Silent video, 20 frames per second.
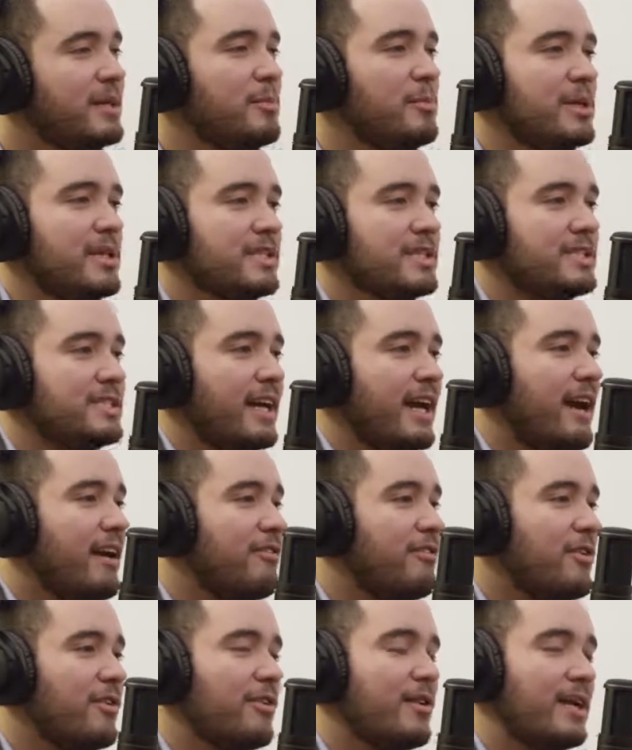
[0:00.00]
and be a
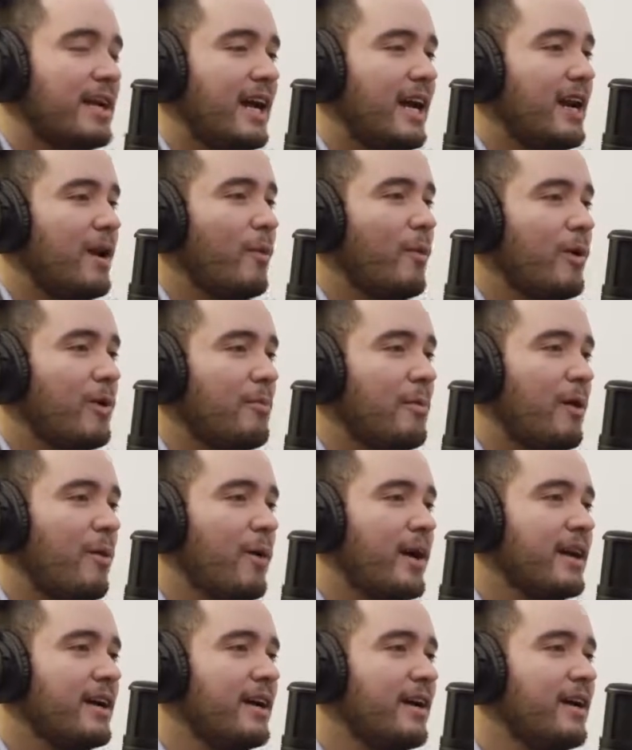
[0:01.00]
staffer and kind of work my
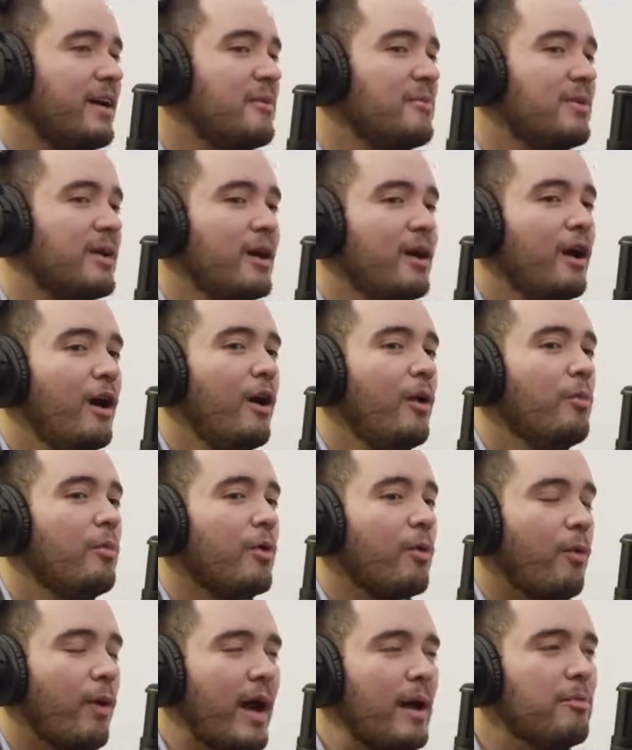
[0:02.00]
way up.
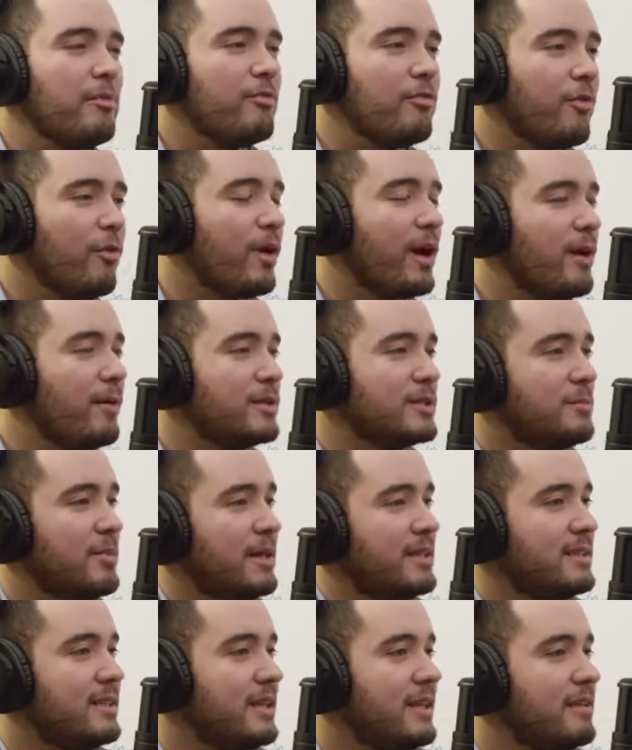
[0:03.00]
But right before I was
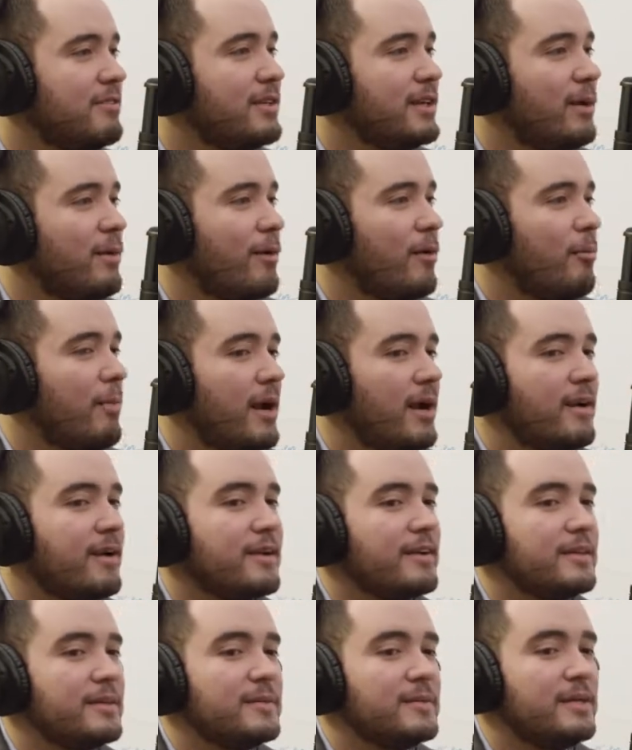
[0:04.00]
about to leave to go to
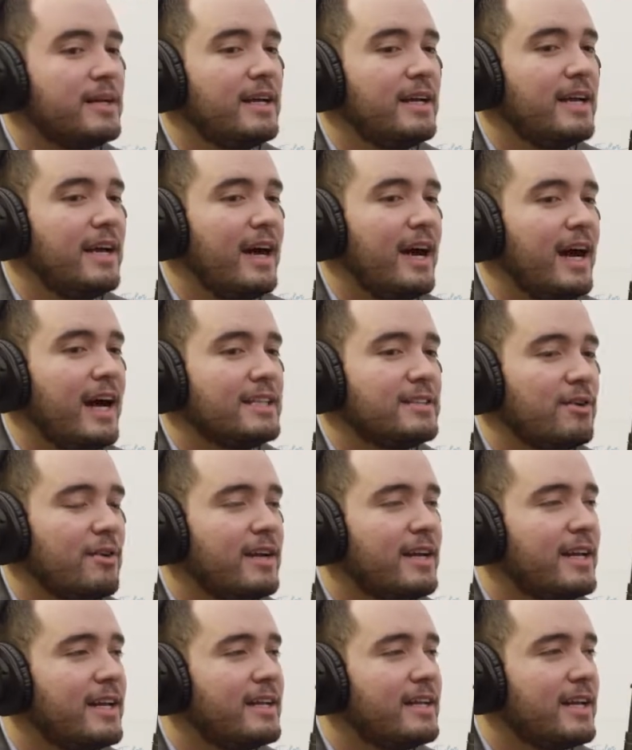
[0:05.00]
American, I
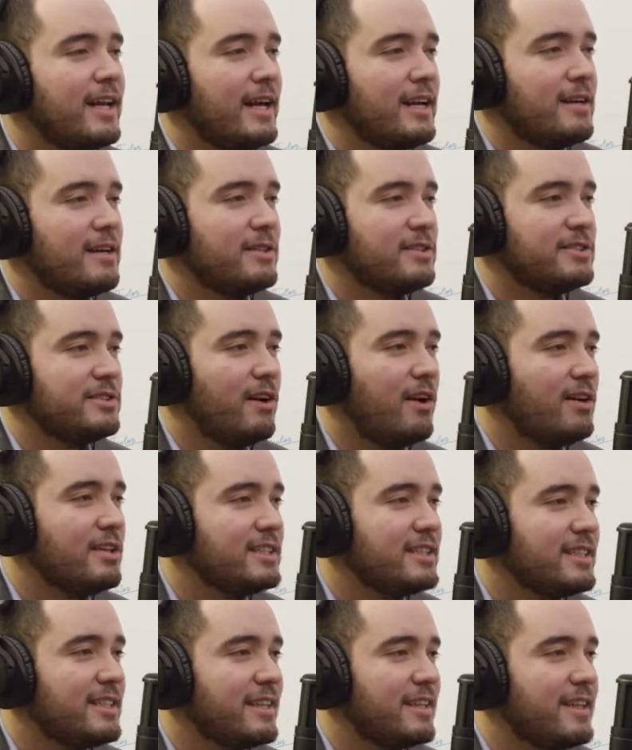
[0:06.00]
started getting kind of
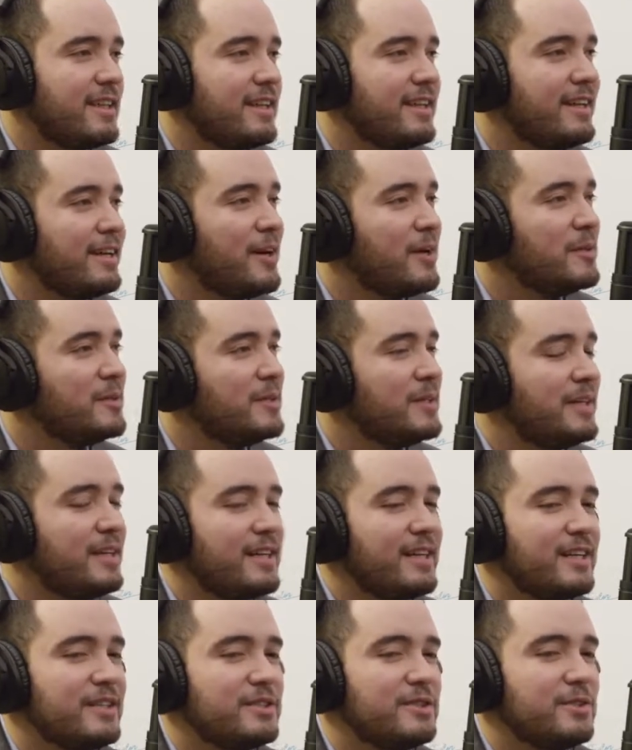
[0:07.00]
nostalgic,
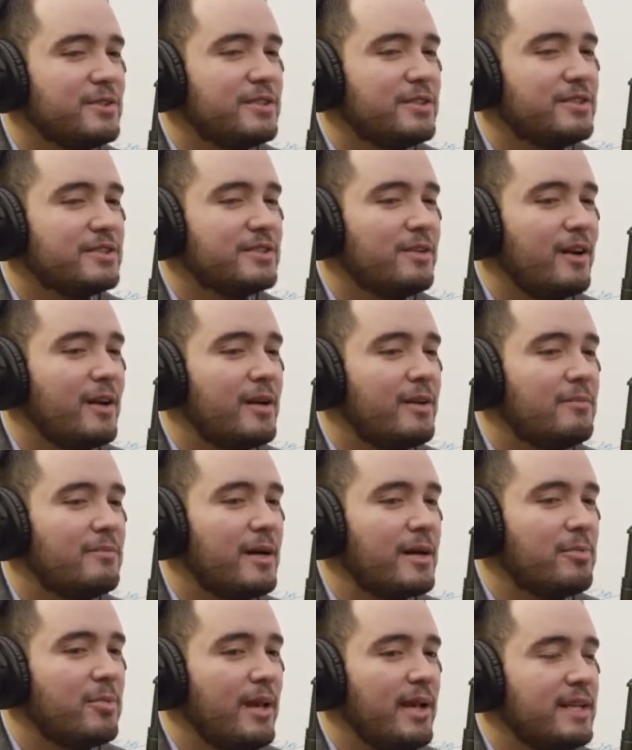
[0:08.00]
because you're starting to
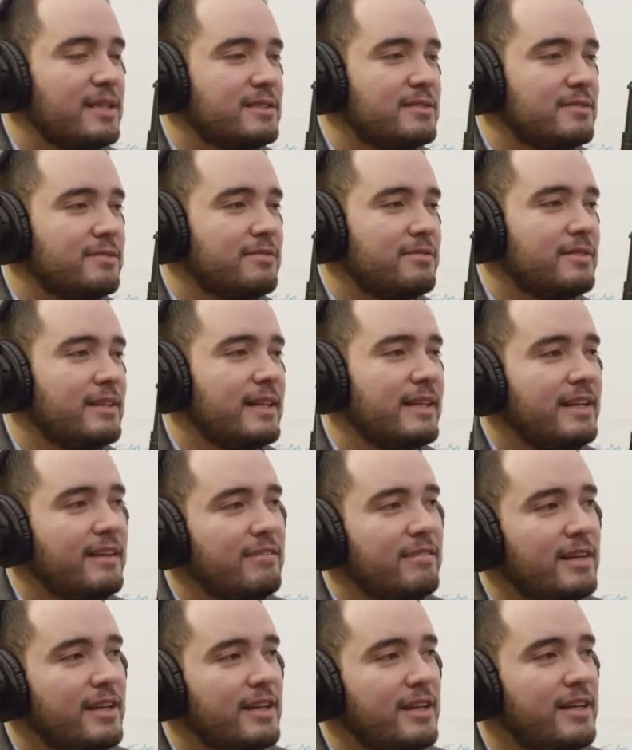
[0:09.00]
make plans of
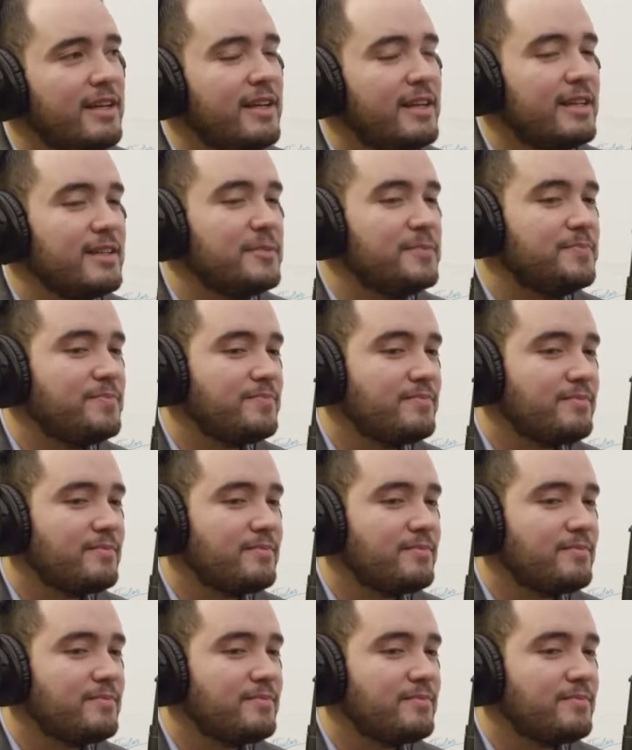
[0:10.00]
leaving and